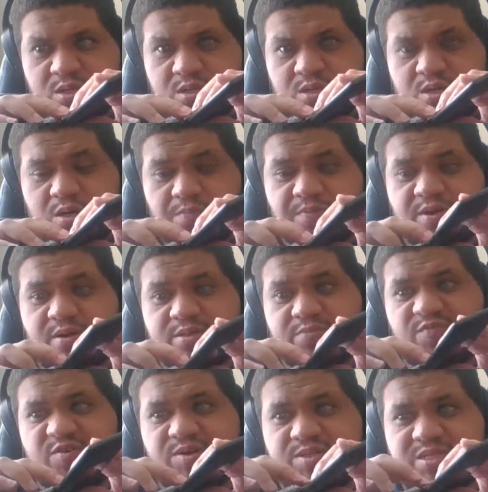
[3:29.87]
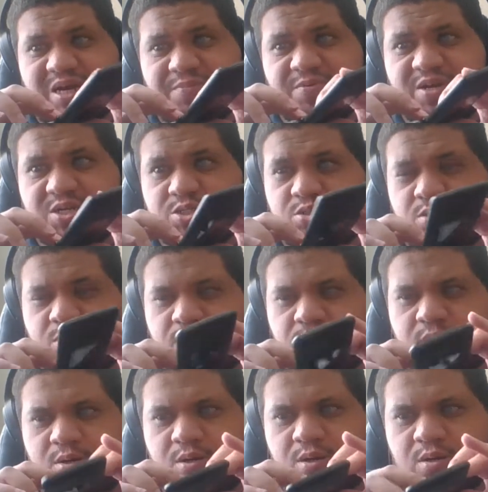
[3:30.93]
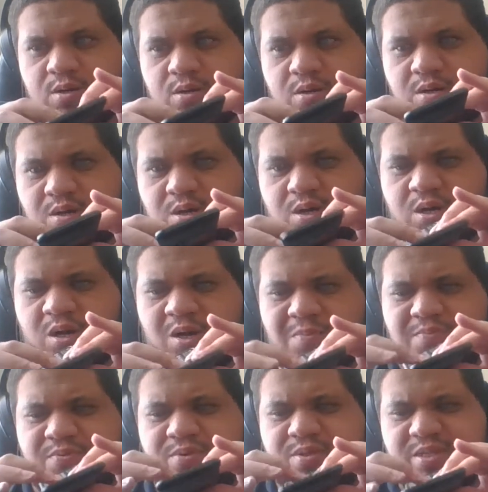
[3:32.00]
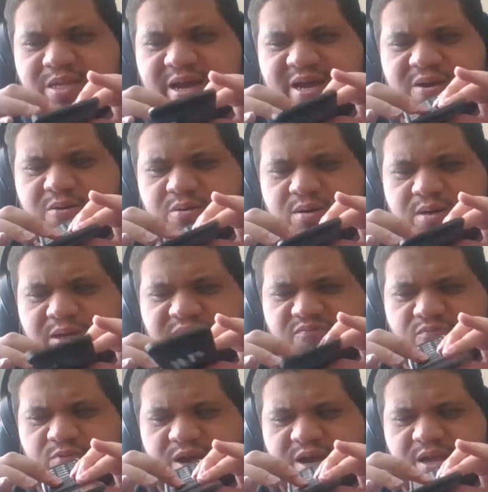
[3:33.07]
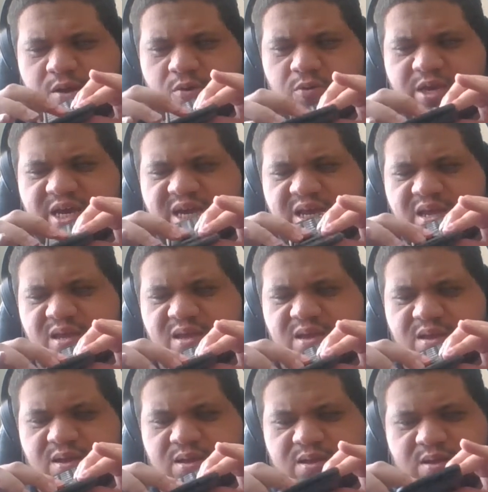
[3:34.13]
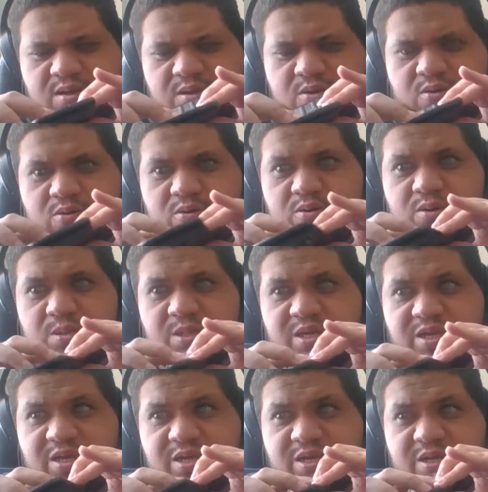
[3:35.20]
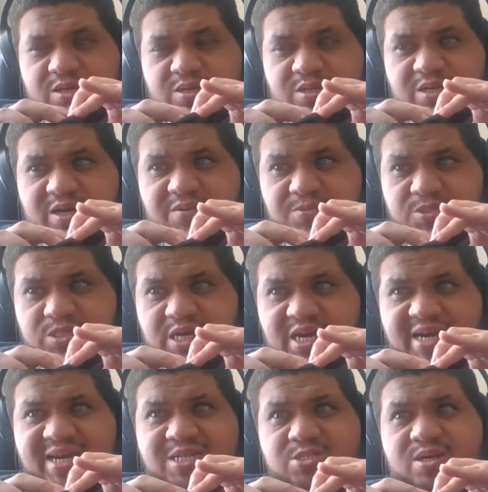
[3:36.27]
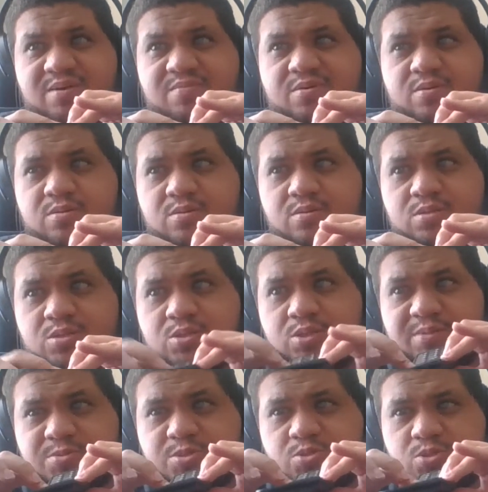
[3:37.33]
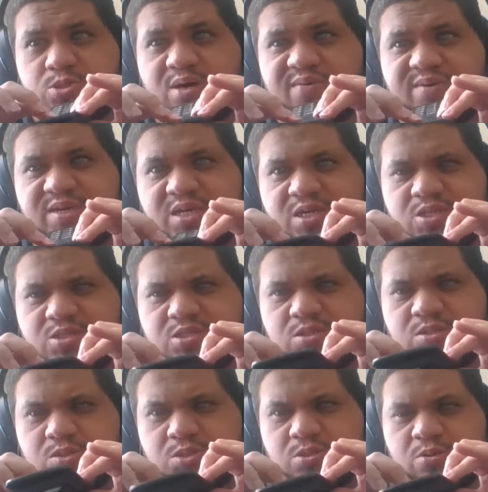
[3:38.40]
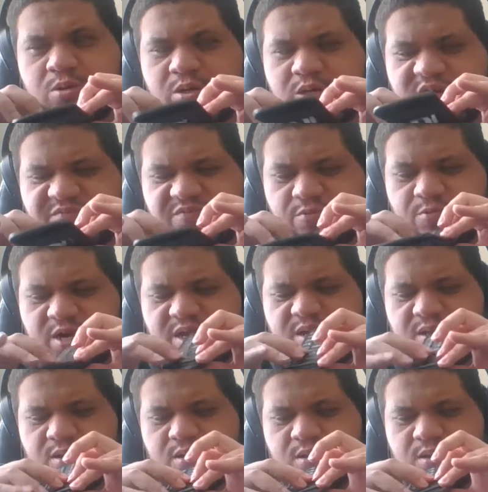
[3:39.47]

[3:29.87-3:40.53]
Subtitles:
up here at the very top, you got your up, down, left, right, okay. On the left side, you have two soft keys, so on the left and right.